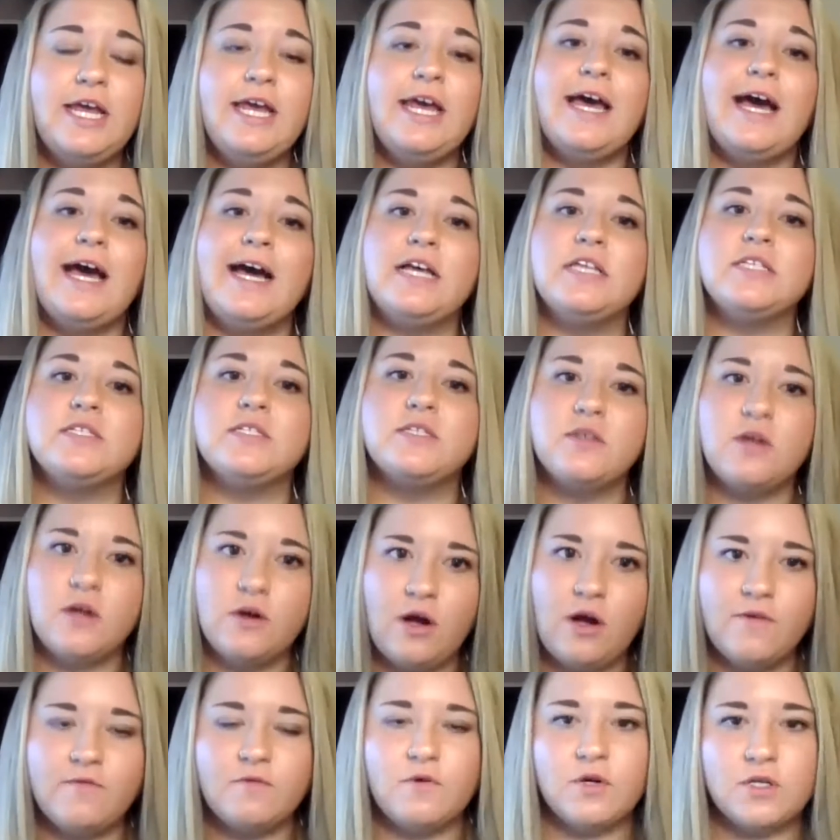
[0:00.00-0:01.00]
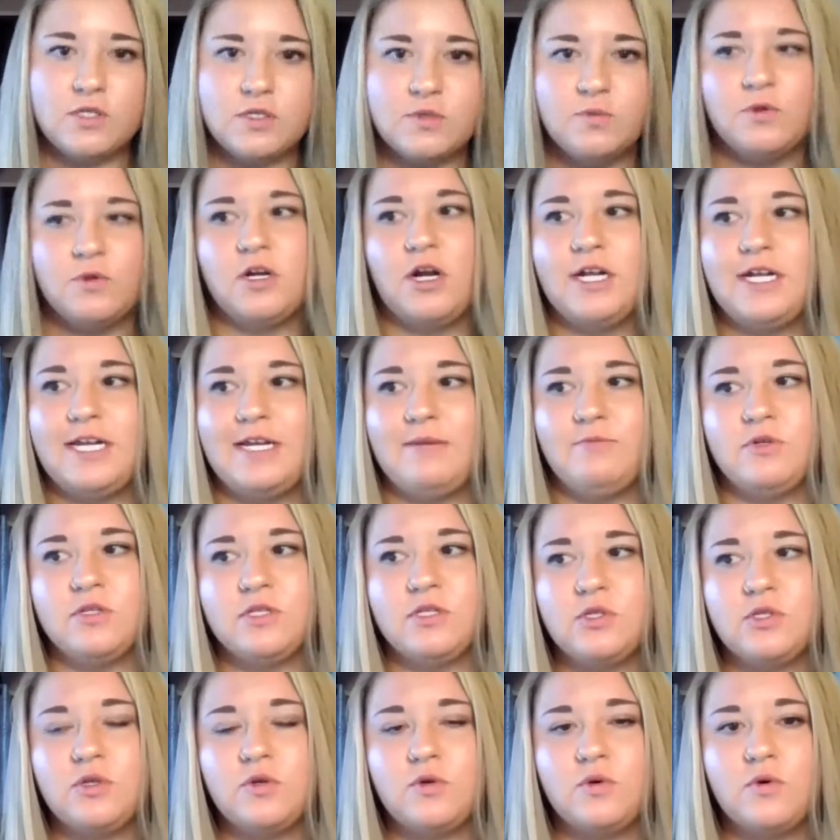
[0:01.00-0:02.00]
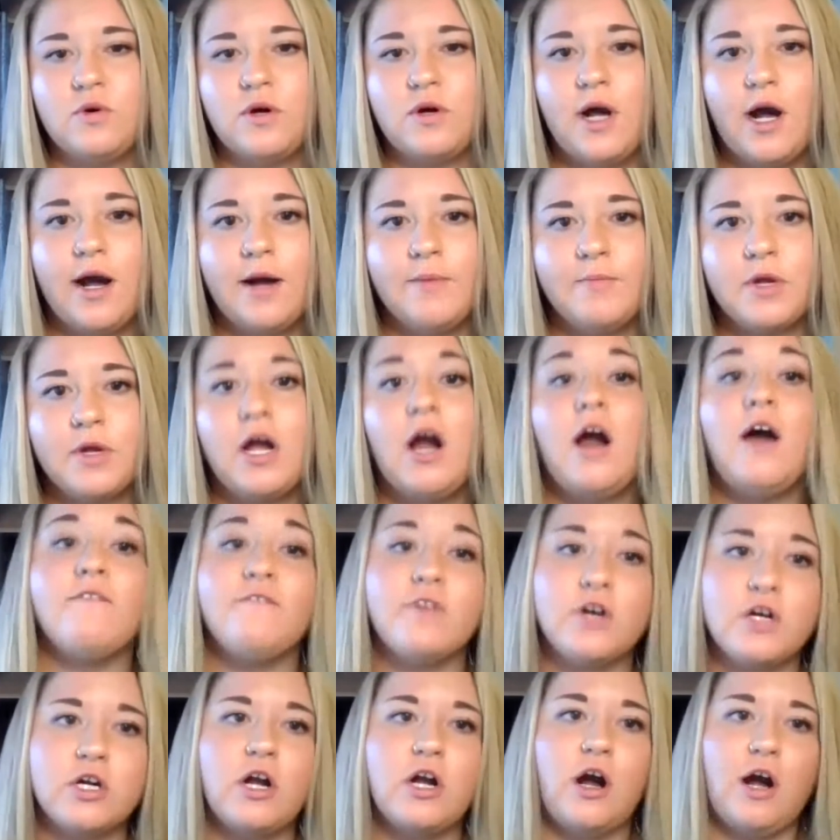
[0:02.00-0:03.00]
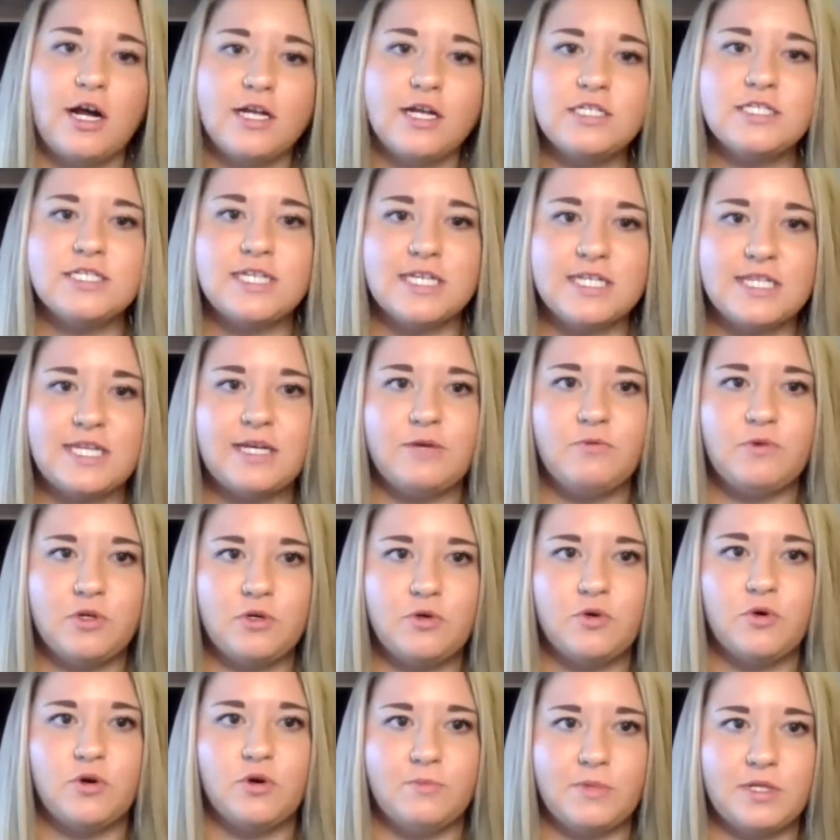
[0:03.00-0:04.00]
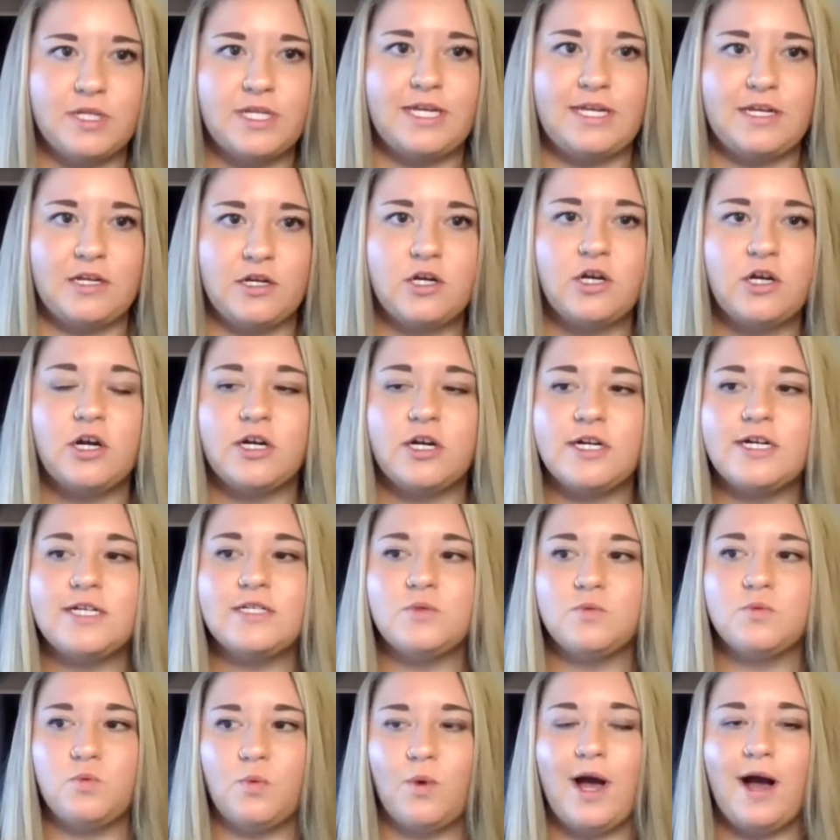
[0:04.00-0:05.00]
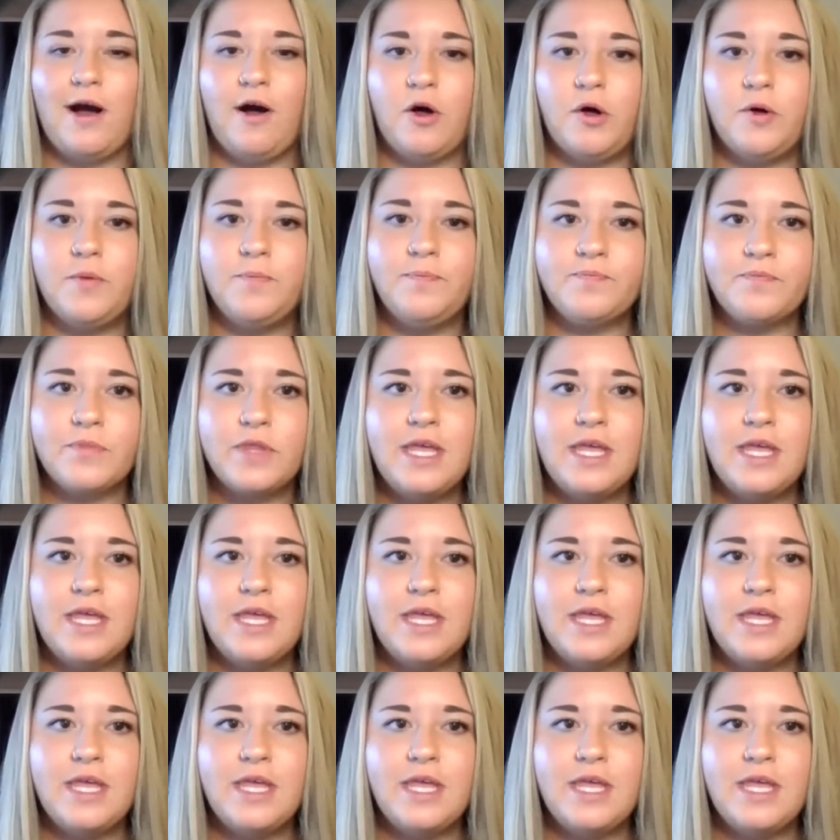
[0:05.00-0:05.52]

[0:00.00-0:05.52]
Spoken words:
as of course we're unable to cover costs that they would normally incur as well.